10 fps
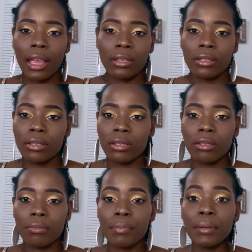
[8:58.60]

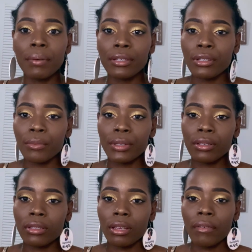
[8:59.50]
Just be patient with
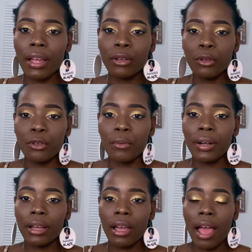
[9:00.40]
yourself. I know you
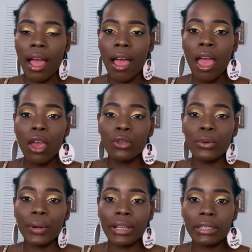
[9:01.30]
wanna you
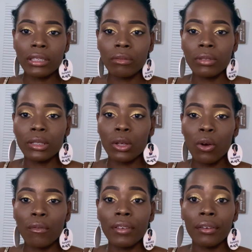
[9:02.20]
wanna see
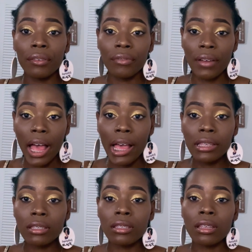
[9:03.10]
results very fast.